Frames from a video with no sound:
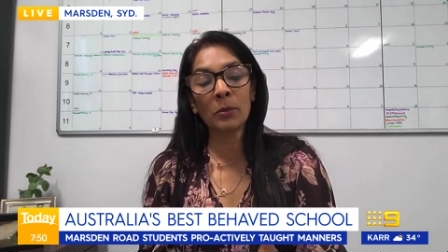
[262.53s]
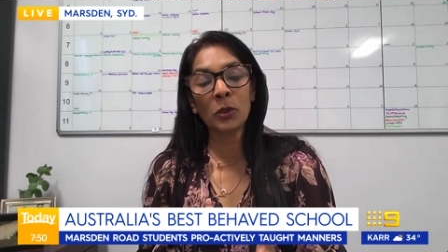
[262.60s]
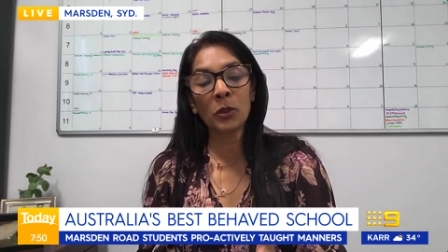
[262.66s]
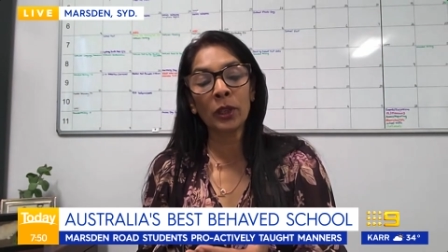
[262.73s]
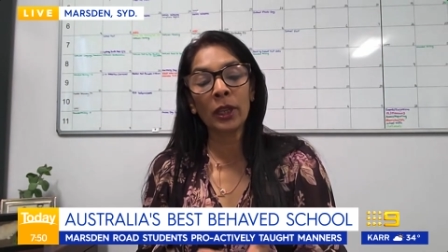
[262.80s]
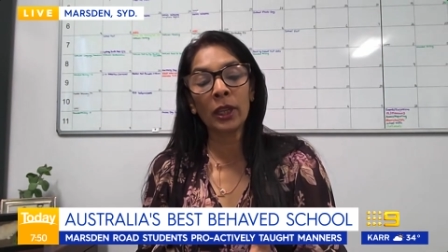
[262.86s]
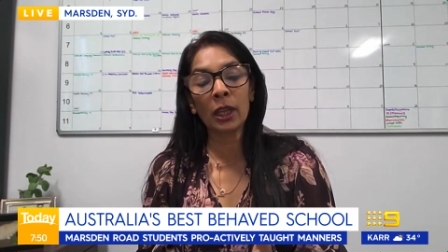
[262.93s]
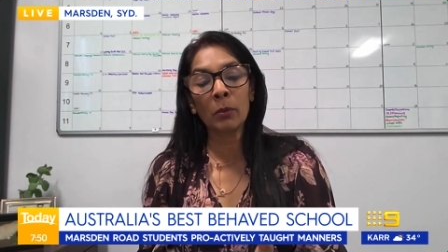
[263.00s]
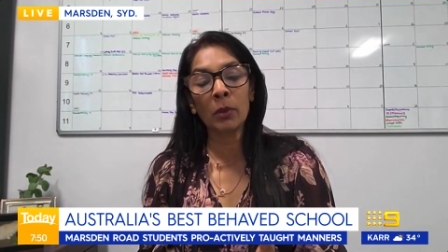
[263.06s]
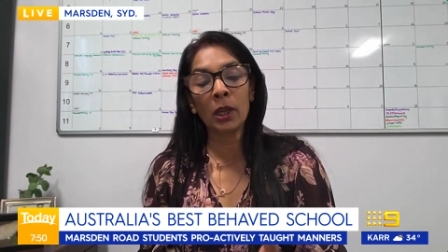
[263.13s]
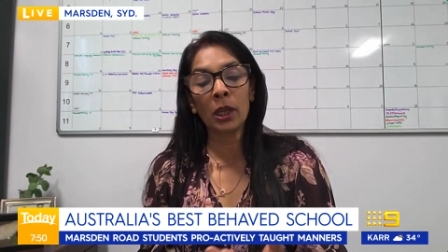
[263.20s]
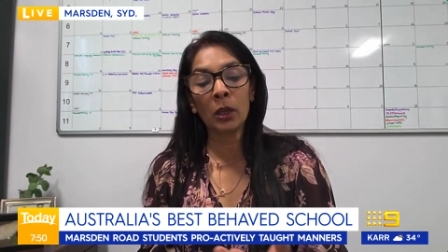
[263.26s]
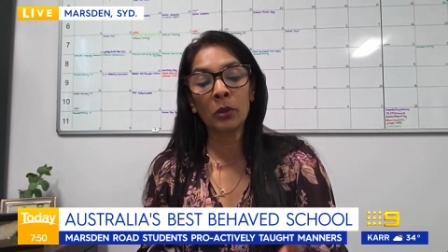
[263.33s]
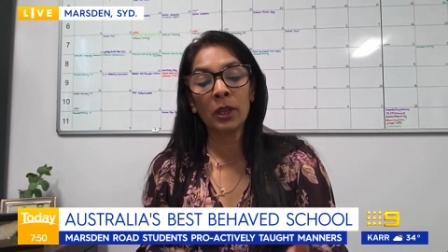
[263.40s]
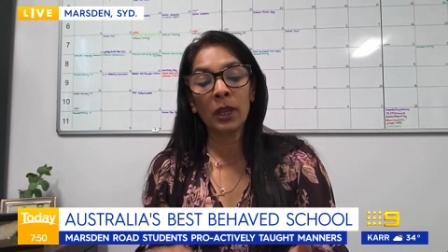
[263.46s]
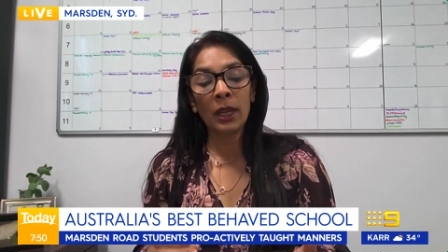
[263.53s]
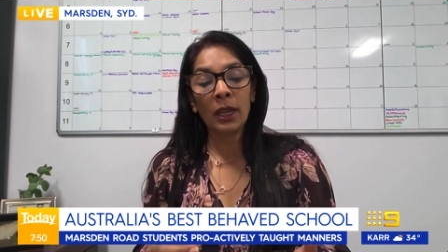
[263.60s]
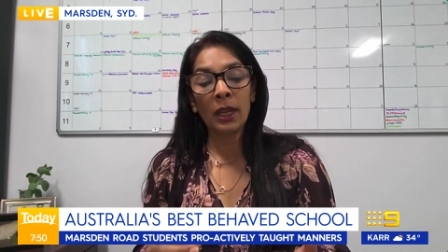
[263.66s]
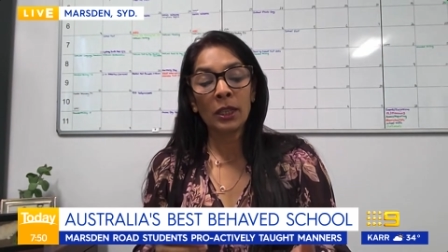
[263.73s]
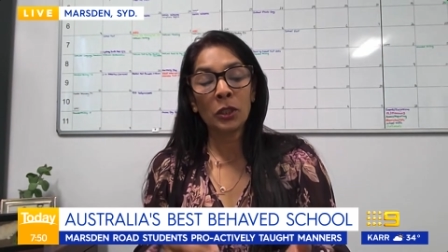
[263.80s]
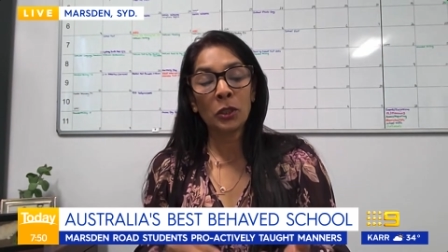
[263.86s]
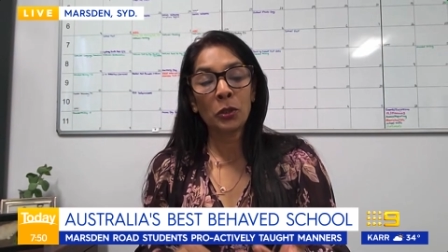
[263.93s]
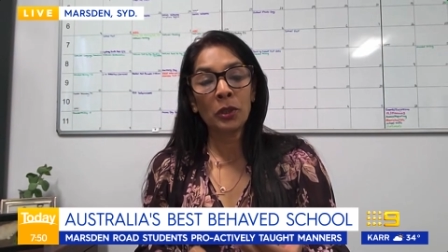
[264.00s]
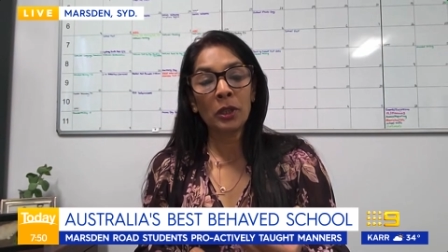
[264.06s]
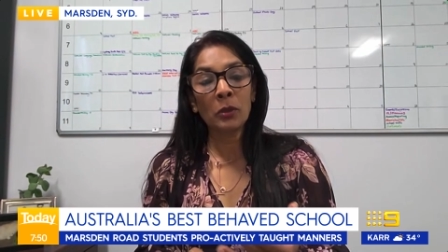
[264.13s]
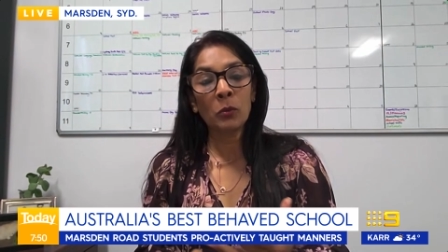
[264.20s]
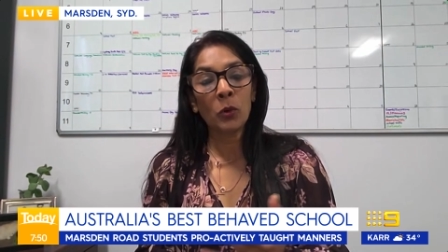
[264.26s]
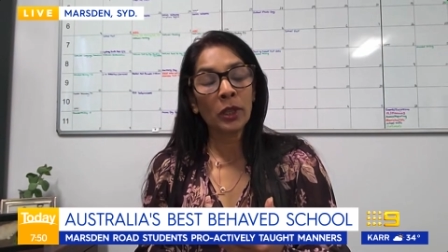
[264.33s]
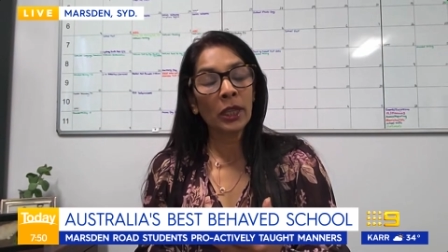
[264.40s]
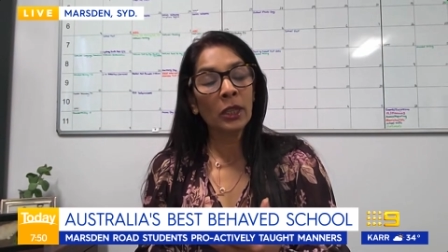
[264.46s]
I'm talking about
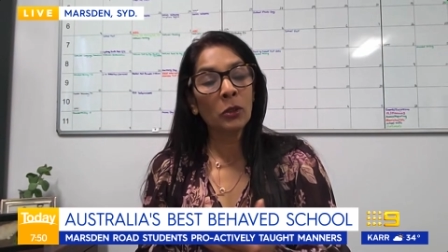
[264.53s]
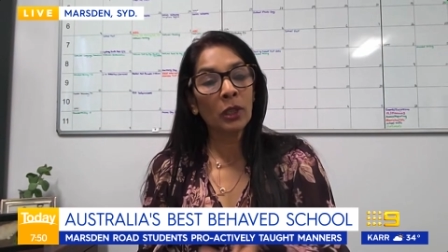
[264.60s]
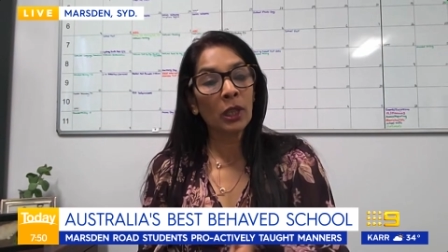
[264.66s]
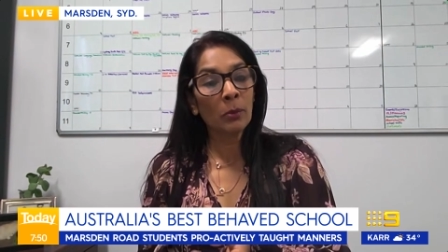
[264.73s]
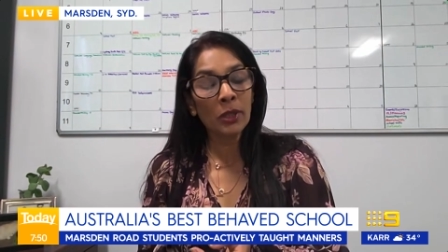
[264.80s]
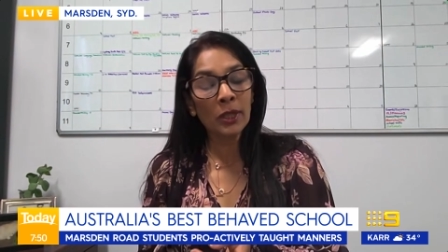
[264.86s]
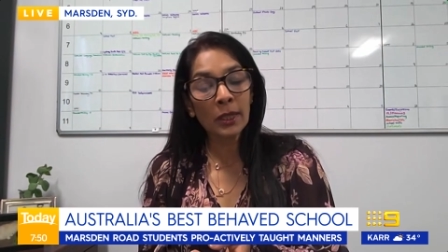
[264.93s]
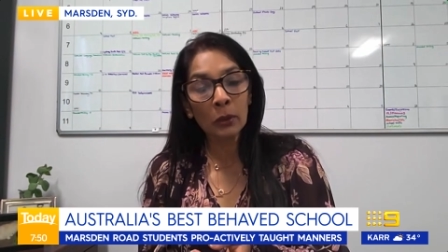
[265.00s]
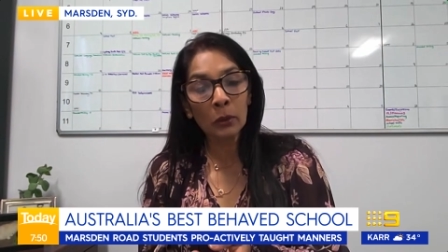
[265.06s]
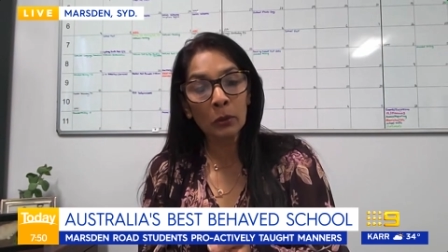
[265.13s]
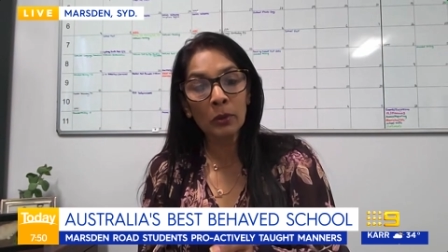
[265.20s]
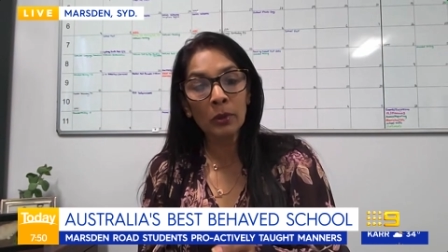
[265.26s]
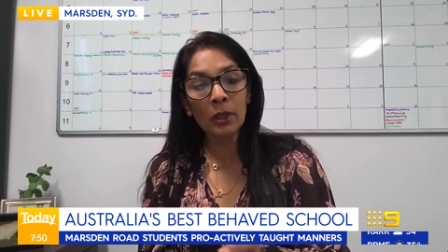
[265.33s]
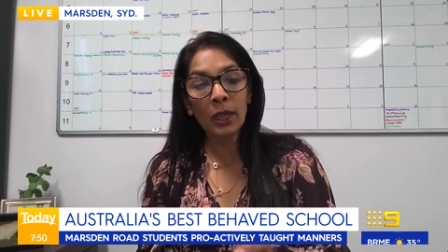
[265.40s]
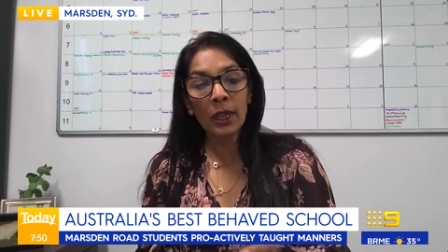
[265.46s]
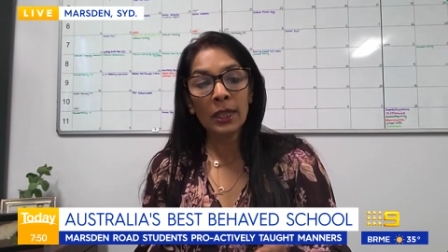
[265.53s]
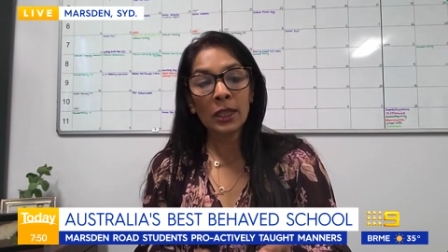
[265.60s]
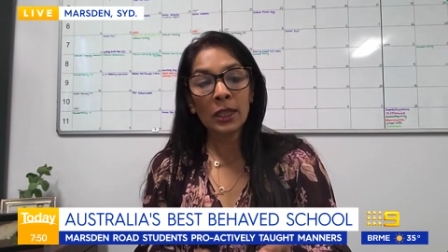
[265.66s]
students wanting to come to school,